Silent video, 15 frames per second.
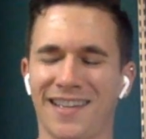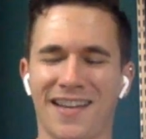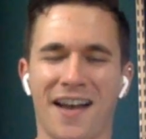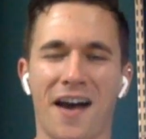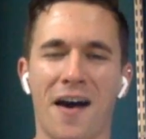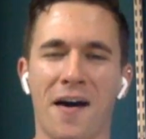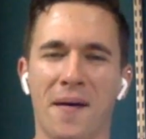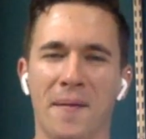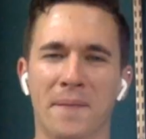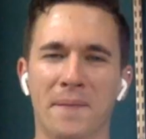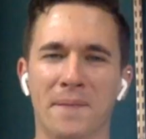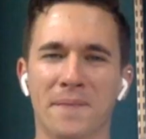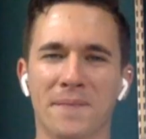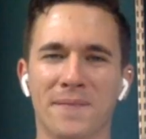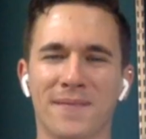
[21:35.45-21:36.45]

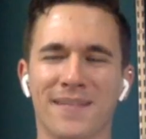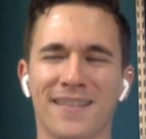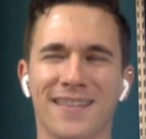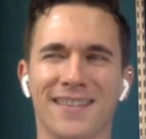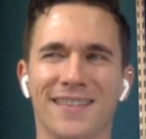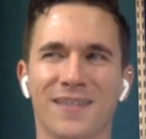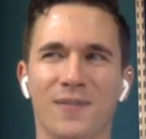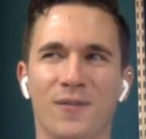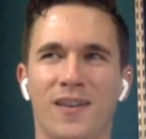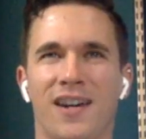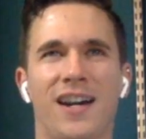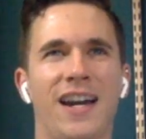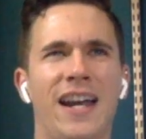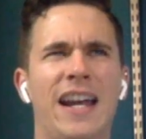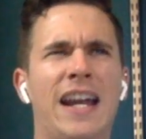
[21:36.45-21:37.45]
Um,
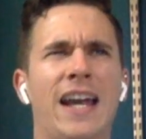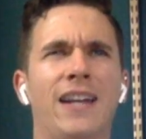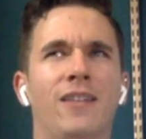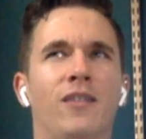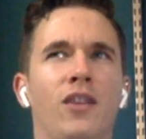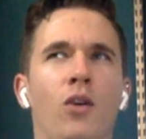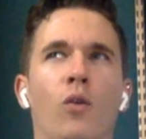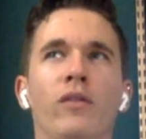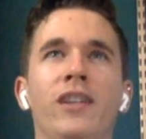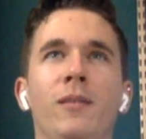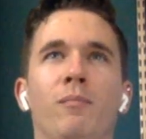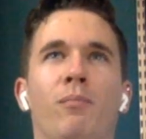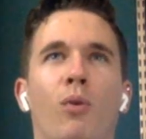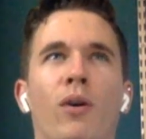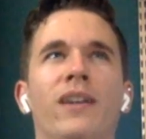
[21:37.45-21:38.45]
the
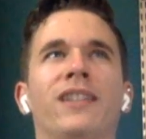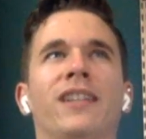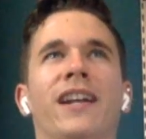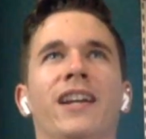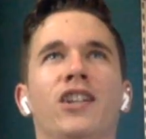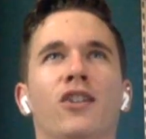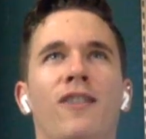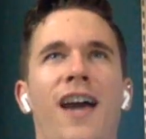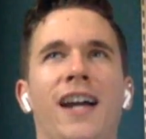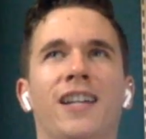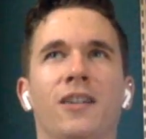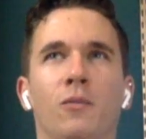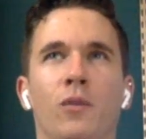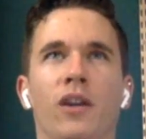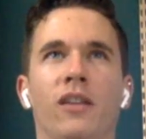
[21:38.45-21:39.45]
only boys that I
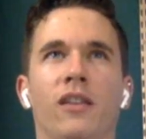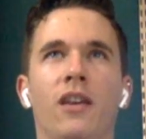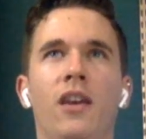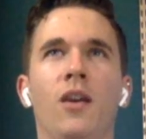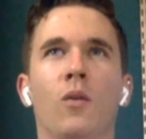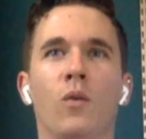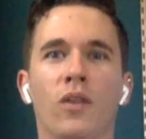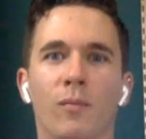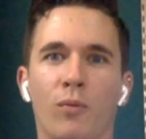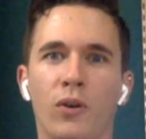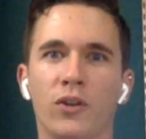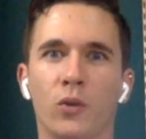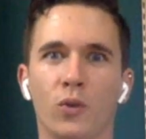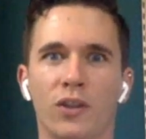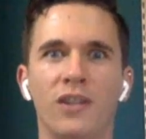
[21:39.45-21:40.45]
interacted with were the
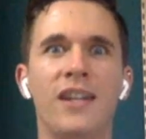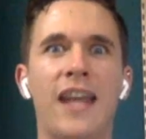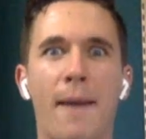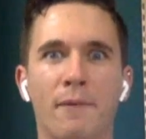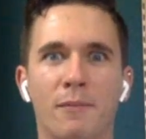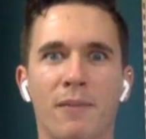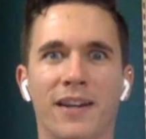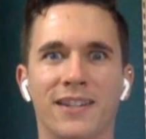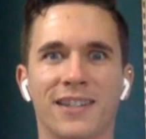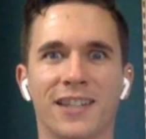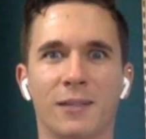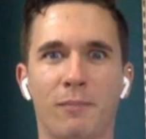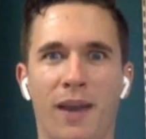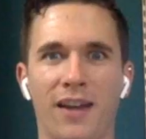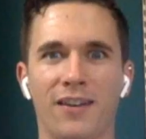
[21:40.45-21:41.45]
boys who snapped my
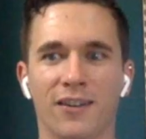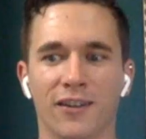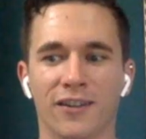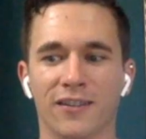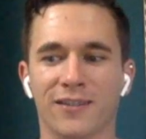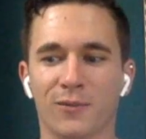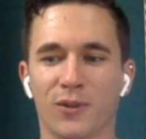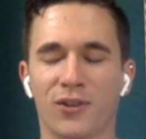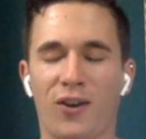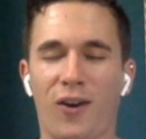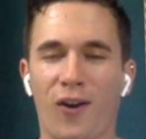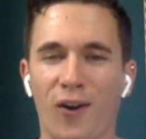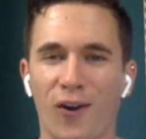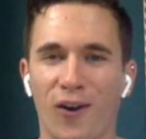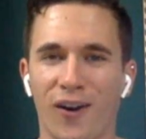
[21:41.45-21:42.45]
suspenders, which
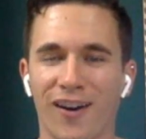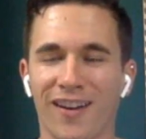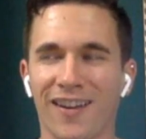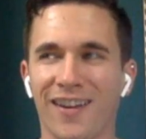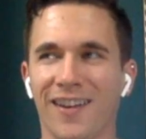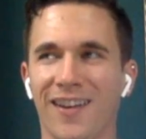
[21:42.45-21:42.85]
hurt.